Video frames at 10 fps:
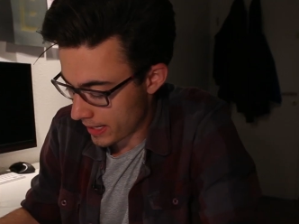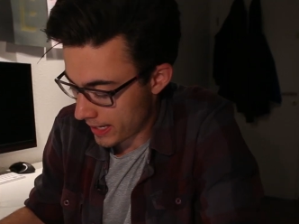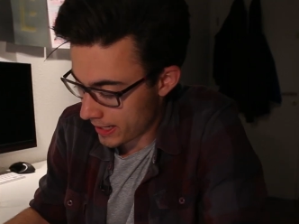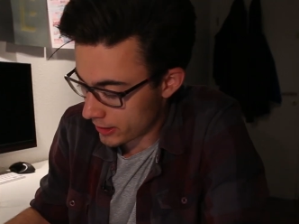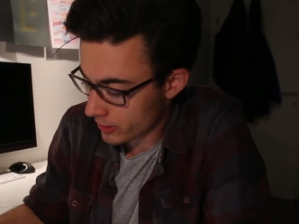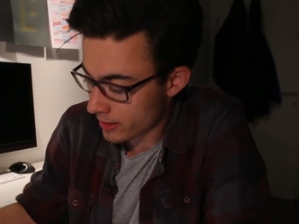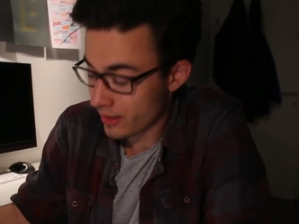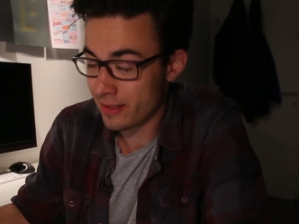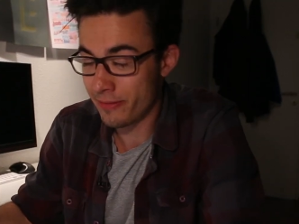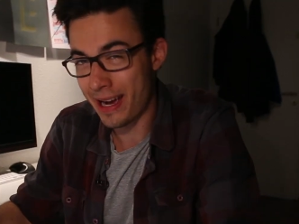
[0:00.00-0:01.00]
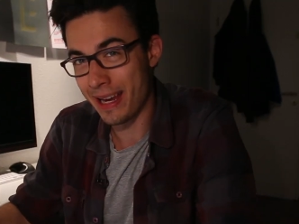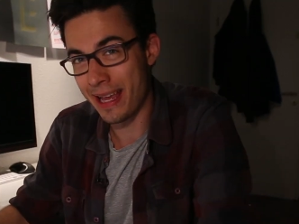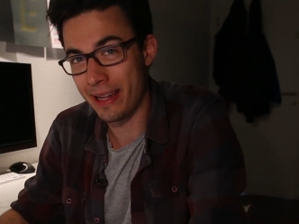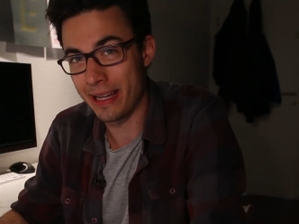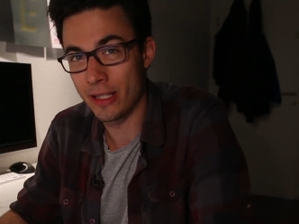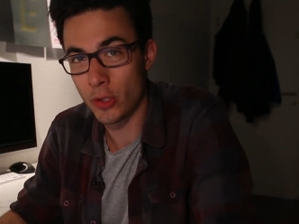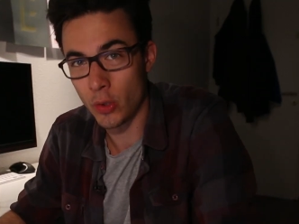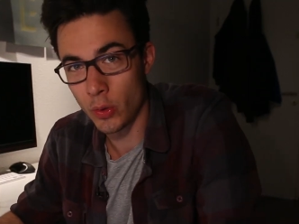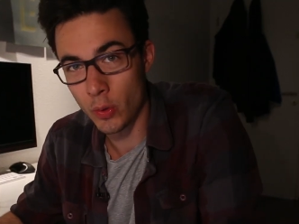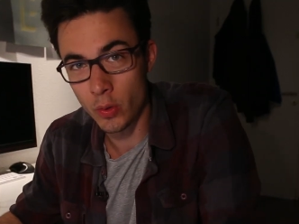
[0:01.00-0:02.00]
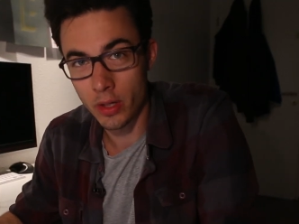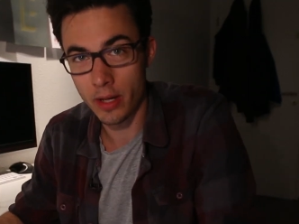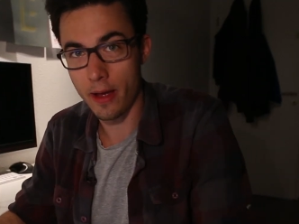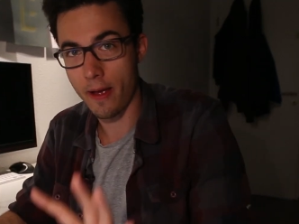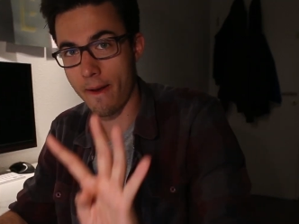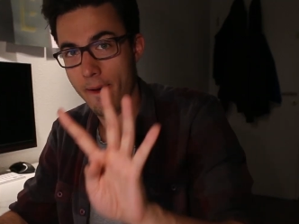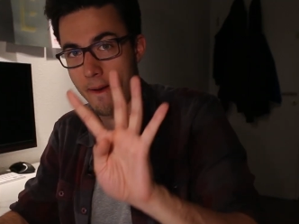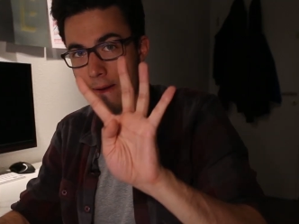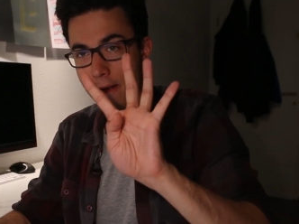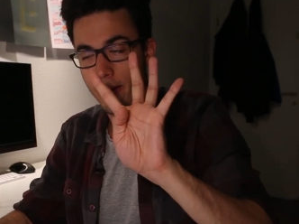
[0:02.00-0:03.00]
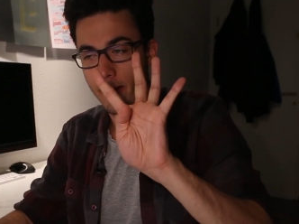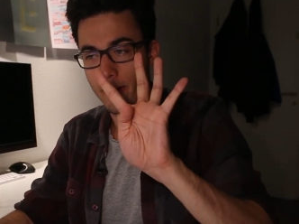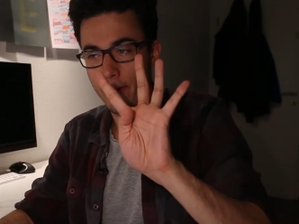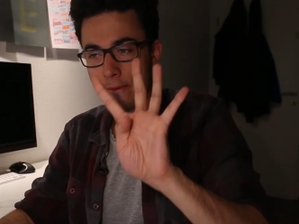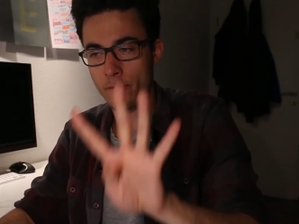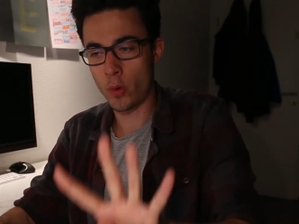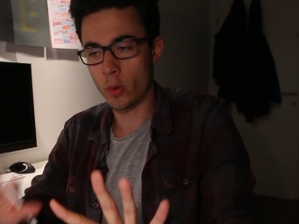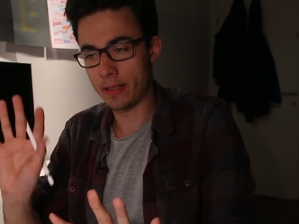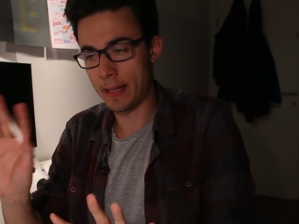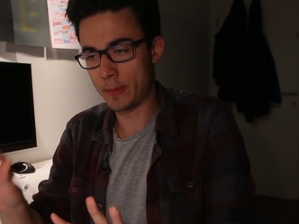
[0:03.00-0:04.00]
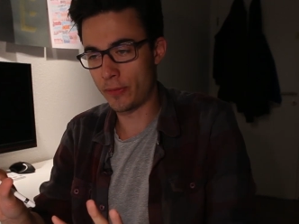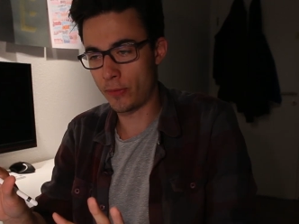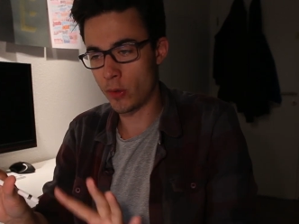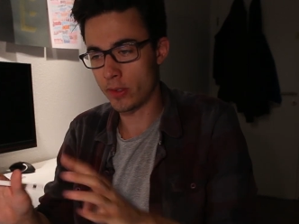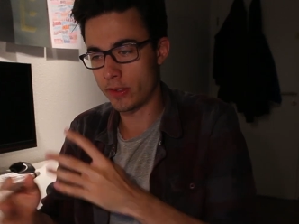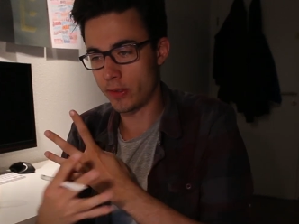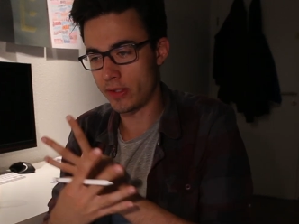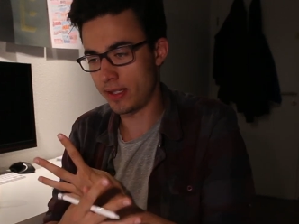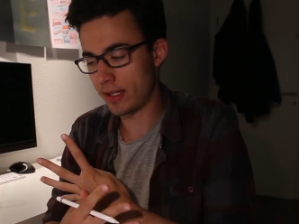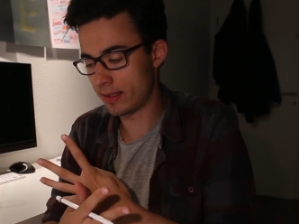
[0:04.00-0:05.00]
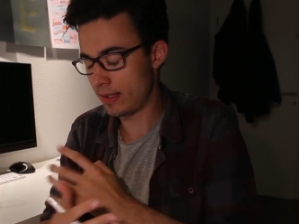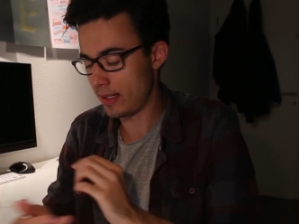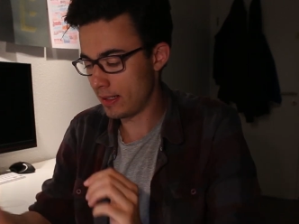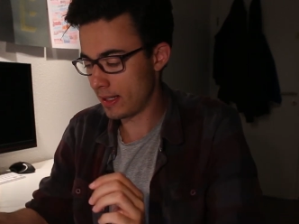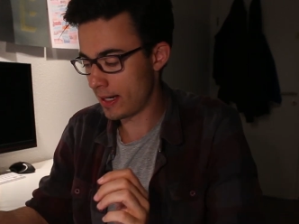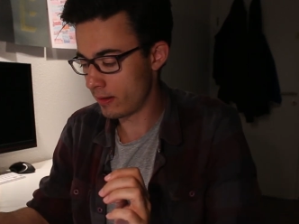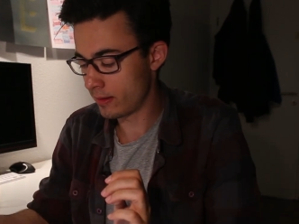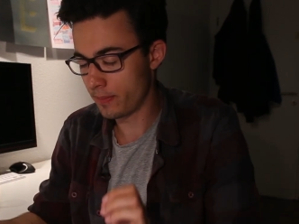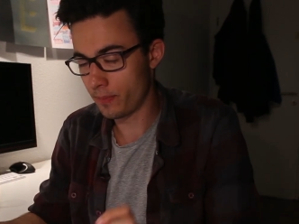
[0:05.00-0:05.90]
and just gonna divide that into 4 times 4, so 16 layers.